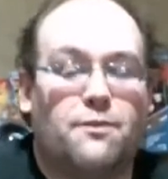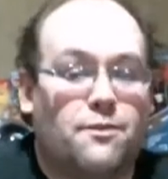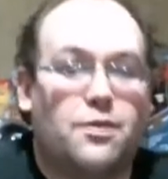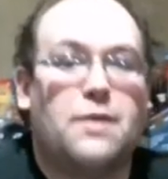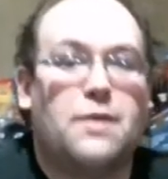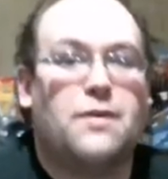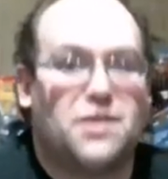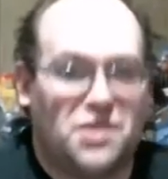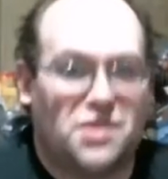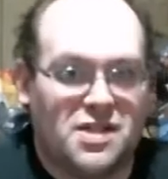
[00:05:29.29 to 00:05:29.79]

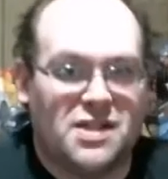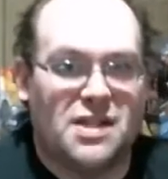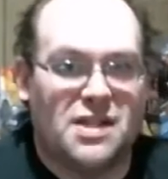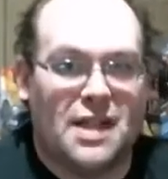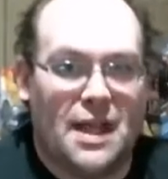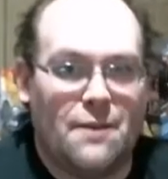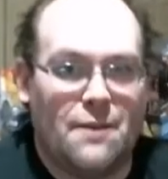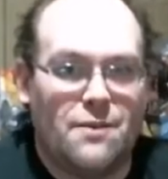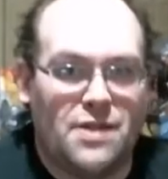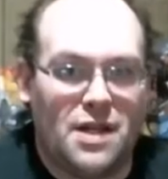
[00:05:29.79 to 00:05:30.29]
pretty much a
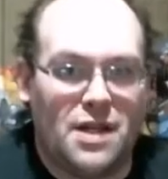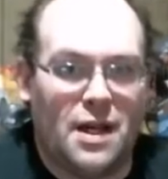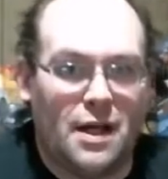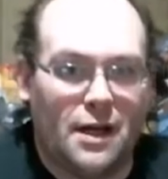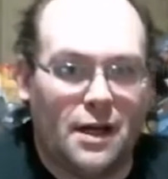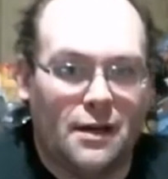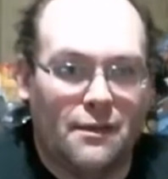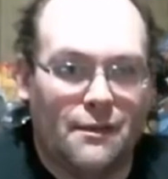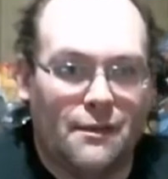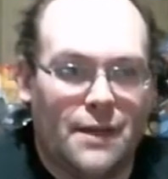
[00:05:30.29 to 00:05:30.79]
slam dunk,
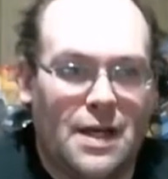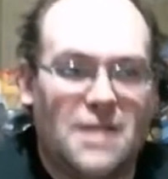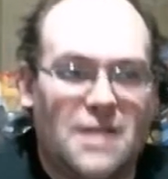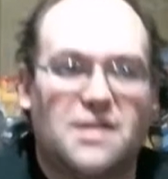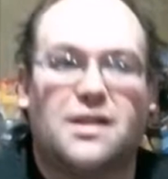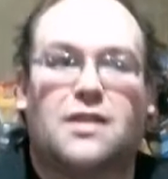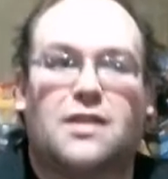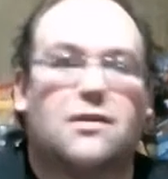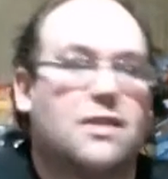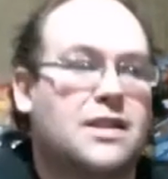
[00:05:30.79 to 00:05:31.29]
as
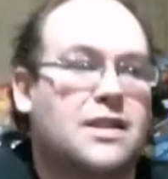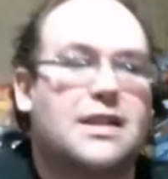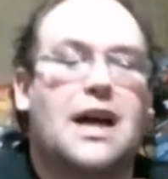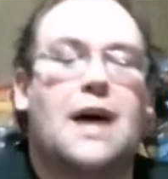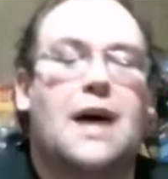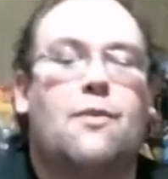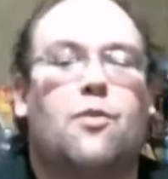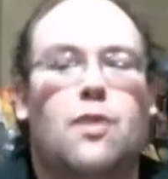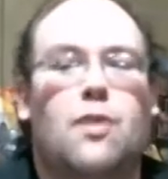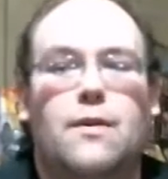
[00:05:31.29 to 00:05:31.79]
they are the
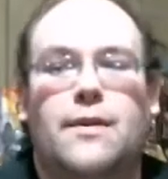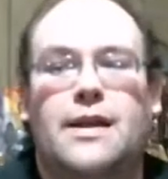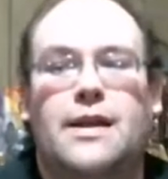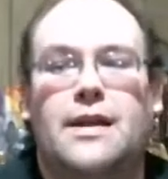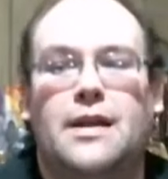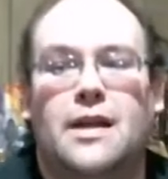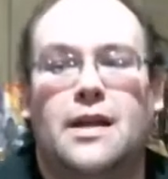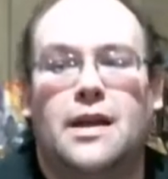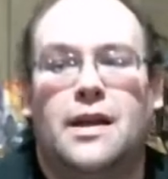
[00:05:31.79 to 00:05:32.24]
top women